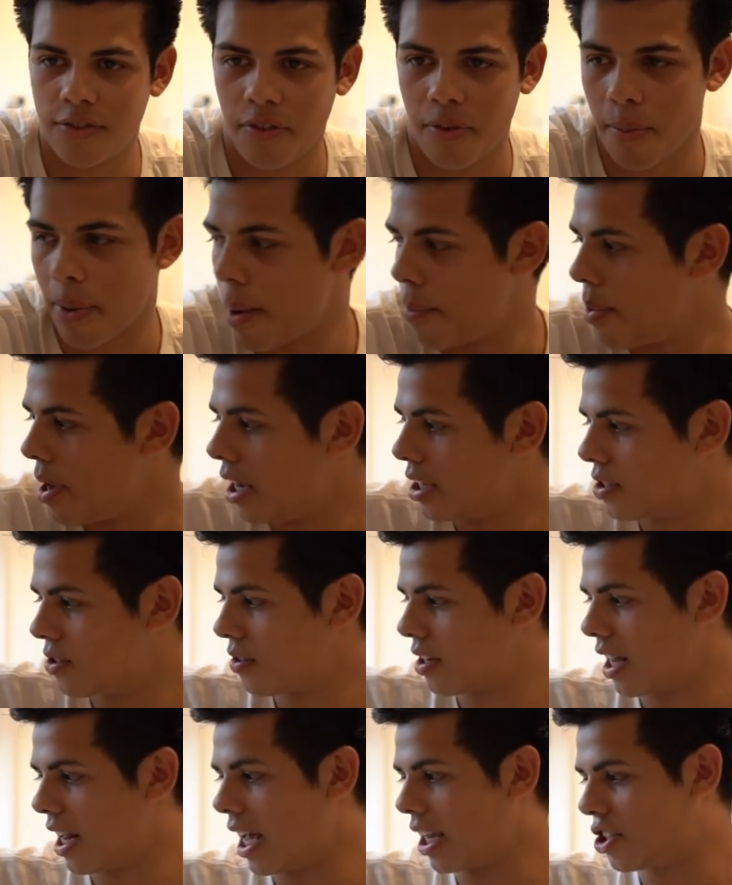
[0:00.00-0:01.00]
is for my
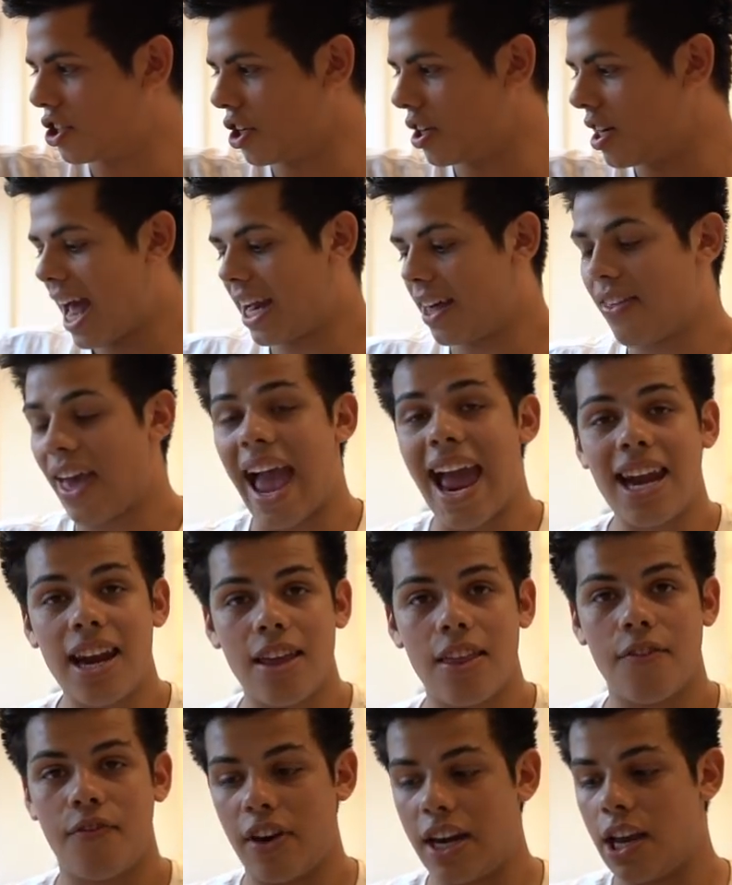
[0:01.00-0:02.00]
personal collection. And at the end
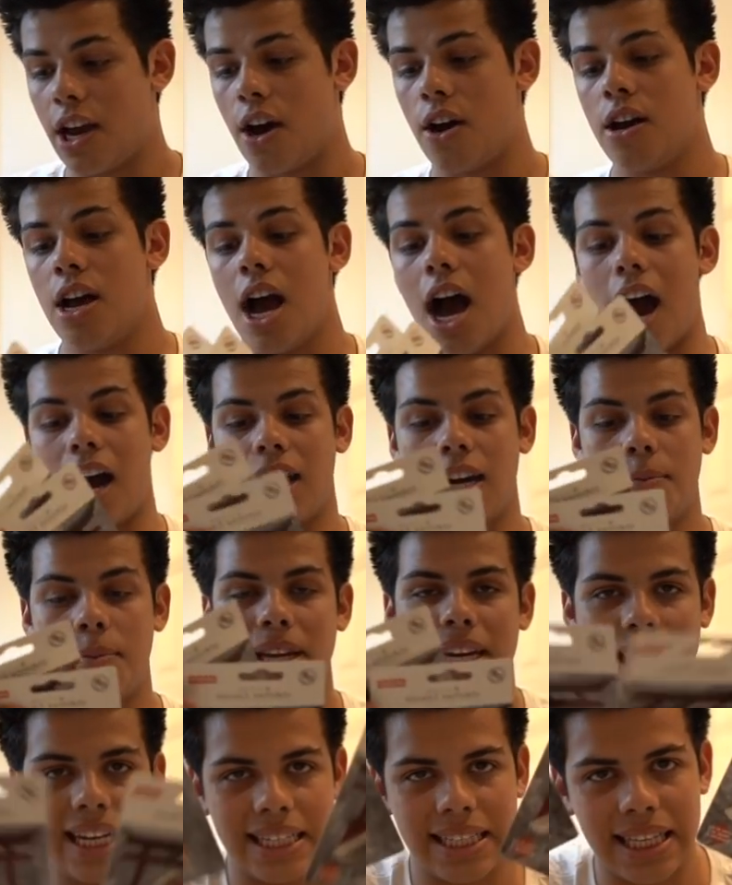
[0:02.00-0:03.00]
of the video, I'm gonna
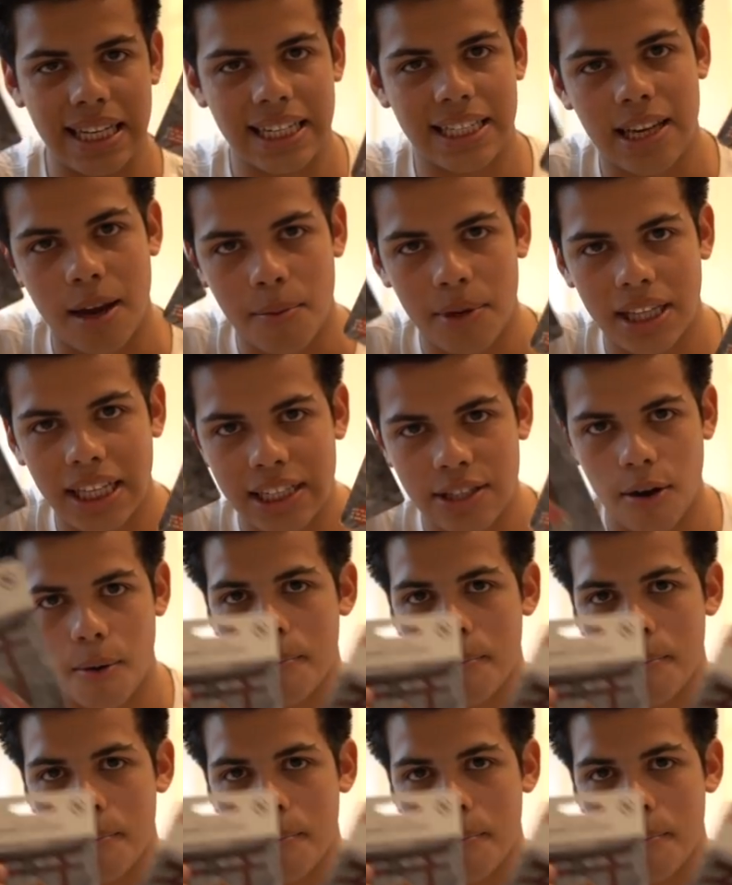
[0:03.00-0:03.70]
be listing some of these